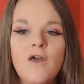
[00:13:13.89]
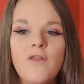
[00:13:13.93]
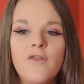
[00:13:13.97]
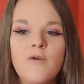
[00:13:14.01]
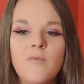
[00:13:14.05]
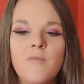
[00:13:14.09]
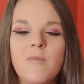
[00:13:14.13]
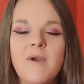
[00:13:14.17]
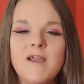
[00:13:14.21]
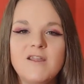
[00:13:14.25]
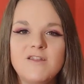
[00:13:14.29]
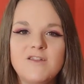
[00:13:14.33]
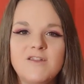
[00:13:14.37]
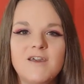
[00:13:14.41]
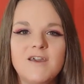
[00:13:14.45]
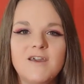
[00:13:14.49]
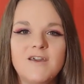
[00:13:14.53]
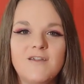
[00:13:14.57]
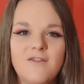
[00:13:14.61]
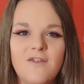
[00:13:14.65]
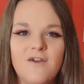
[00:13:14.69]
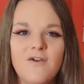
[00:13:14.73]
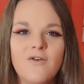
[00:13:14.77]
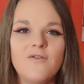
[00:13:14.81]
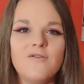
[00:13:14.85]
the
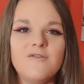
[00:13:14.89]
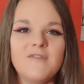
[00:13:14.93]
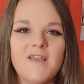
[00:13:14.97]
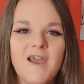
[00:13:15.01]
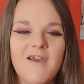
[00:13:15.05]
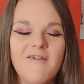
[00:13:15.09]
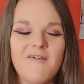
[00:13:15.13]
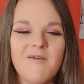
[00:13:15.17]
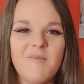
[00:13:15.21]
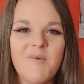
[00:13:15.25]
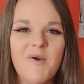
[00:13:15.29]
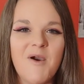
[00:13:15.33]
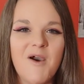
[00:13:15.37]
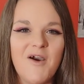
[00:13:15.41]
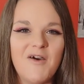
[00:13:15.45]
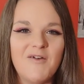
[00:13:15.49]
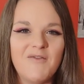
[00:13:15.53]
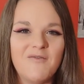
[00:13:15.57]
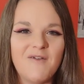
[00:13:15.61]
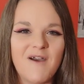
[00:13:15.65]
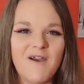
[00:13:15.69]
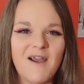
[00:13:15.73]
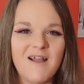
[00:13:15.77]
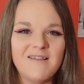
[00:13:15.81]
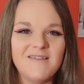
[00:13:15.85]
magic that us Harry Potter
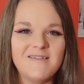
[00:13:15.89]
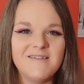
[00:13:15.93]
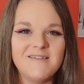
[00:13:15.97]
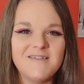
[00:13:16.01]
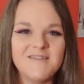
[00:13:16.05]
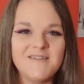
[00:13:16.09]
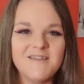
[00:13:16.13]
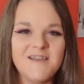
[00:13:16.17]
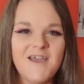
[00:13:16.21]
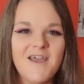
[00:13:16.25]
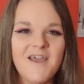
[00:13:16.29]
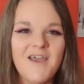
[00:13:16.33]
fans